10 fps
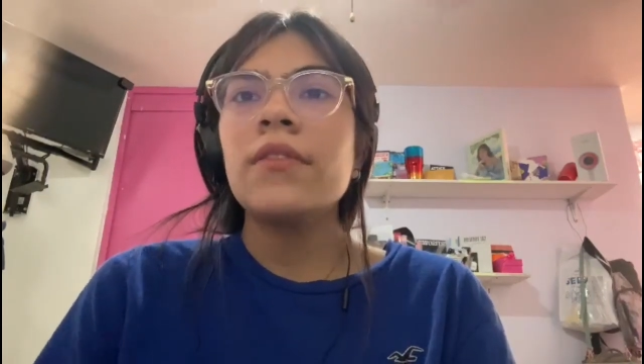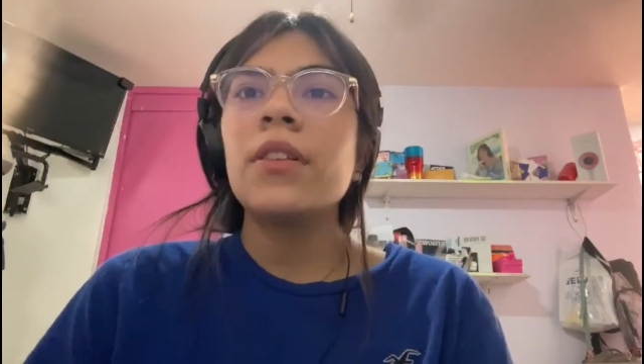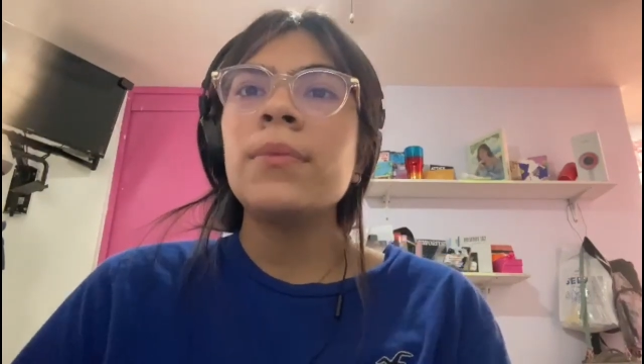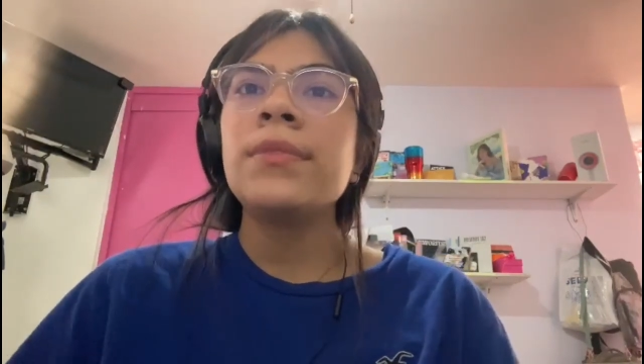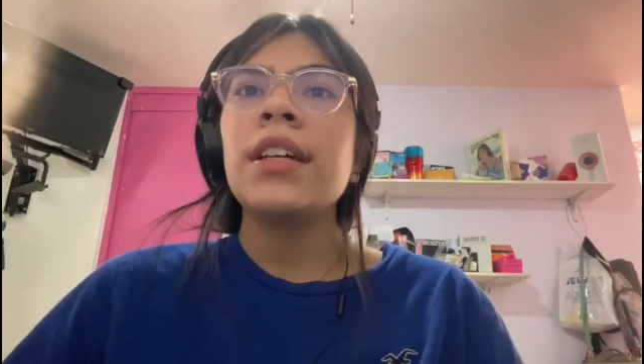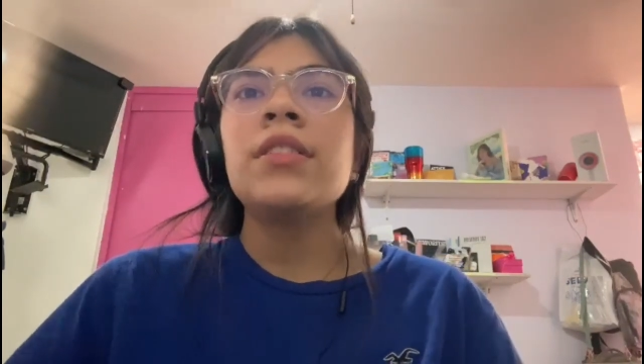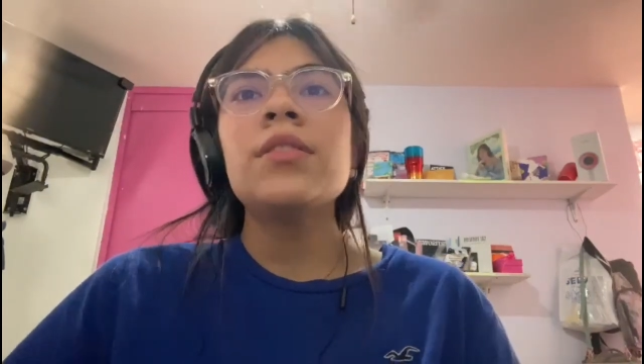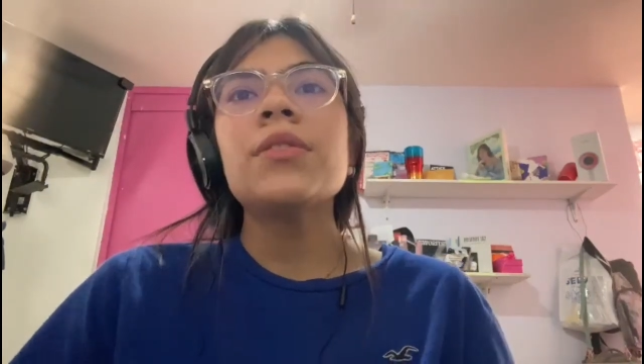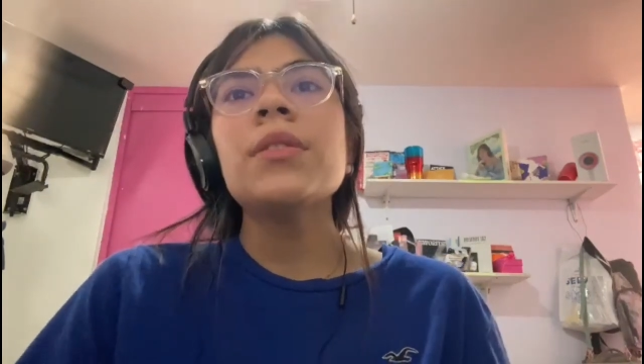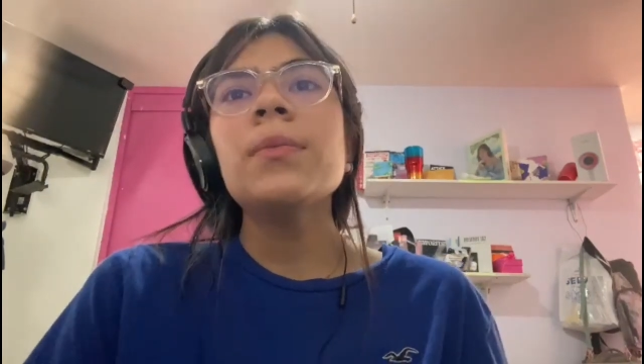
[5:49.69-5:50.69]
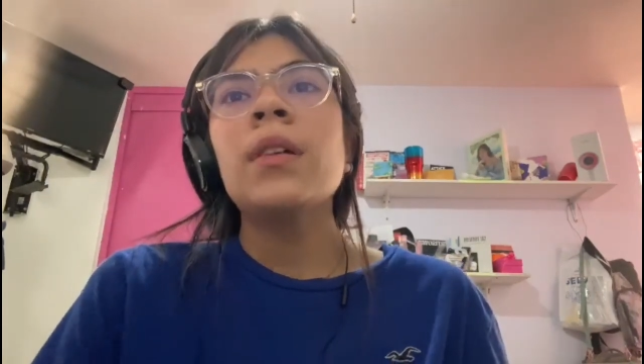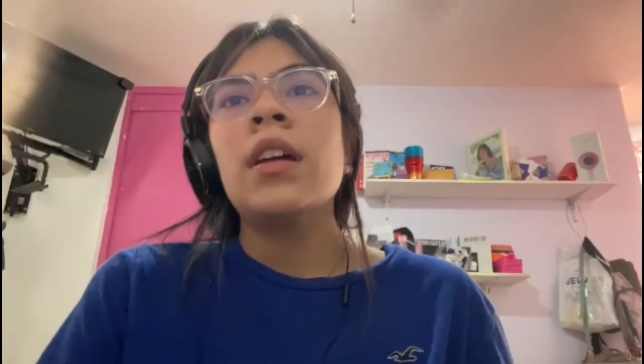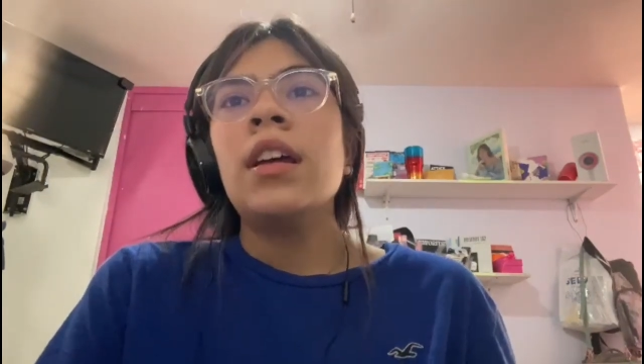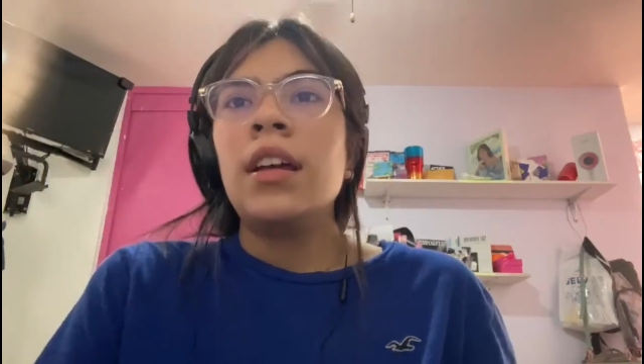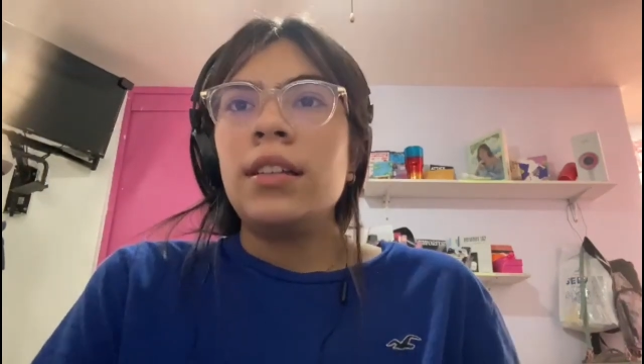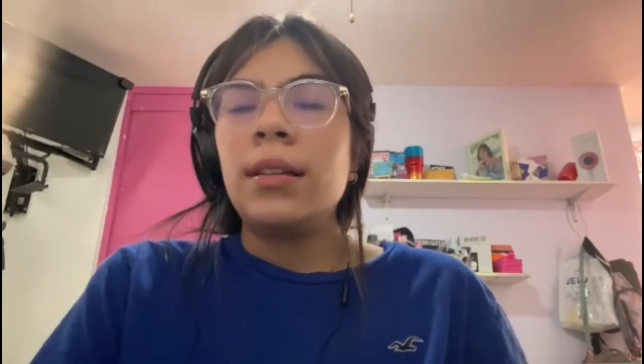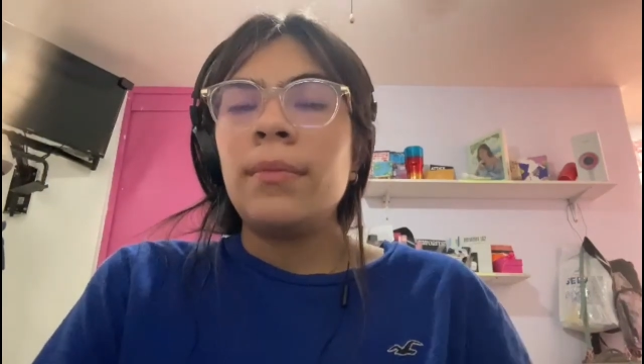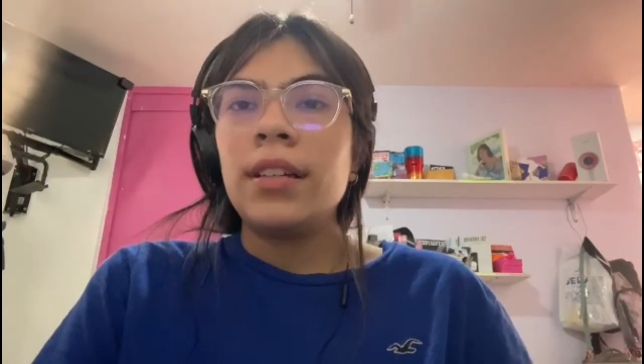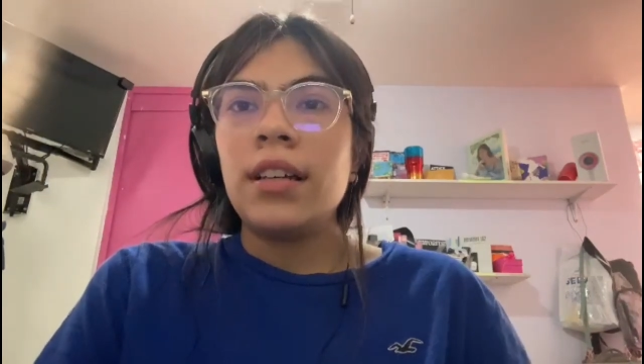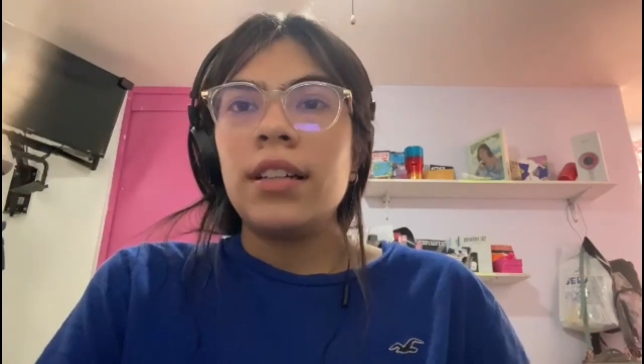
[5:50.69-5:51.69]
From downward group, the
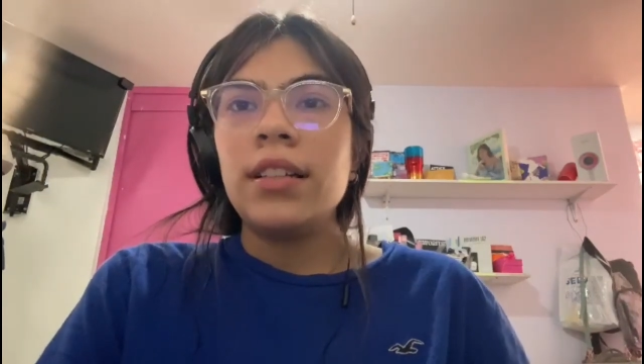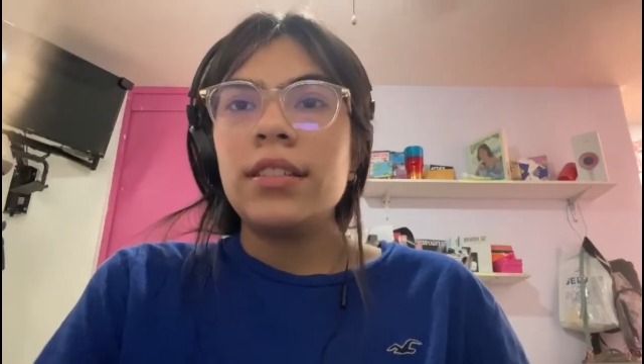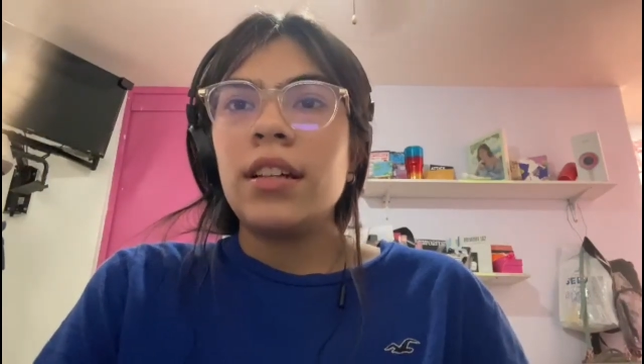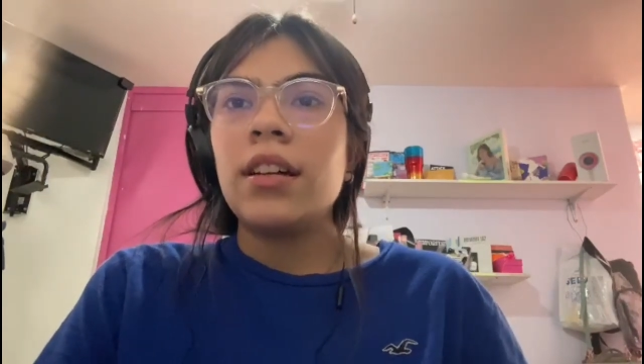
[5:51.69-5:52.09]
metallic